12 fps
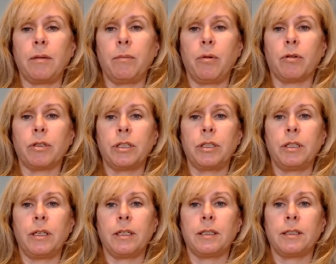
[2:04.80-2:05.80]
portion
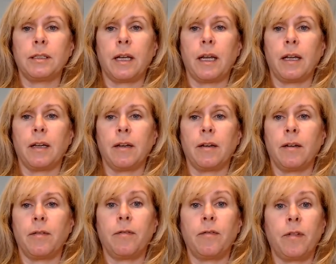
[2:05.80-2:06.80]
is a
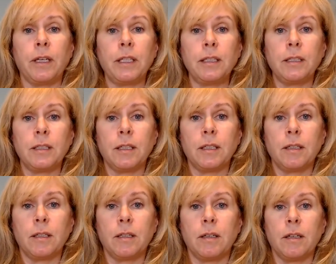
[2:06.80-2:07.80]
fist
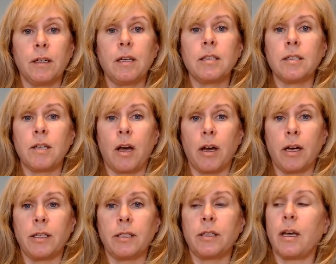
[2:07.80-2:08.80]

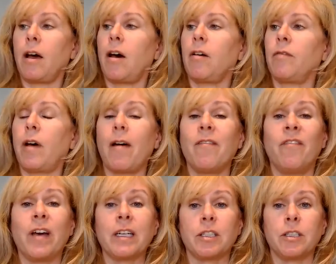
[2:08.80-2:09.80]
size of
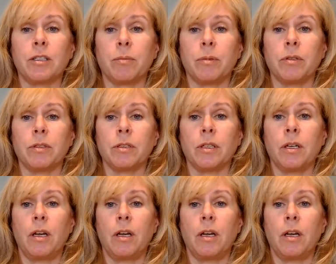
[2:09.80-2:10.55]
vegetables.